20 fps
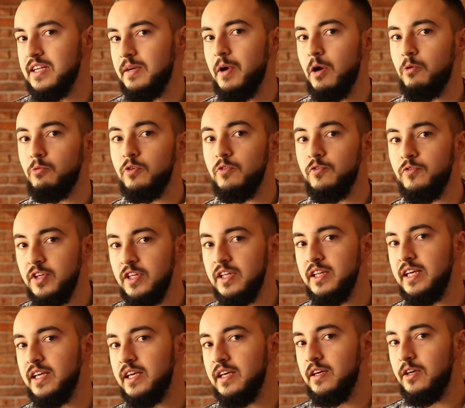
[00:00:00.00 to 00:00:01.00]
about
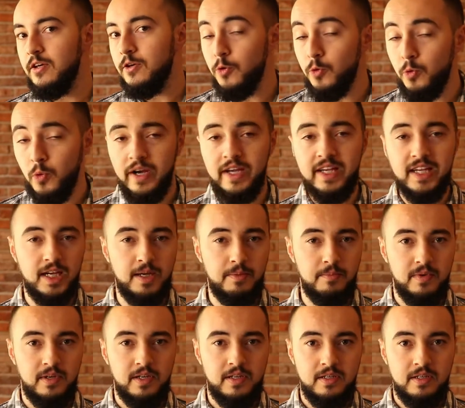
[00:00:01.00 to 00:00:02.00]
revealing who I
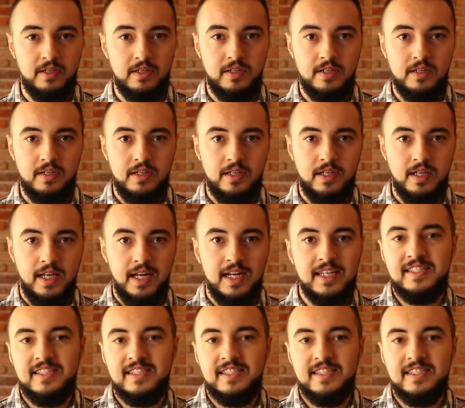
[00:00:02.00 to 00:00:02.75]
am. And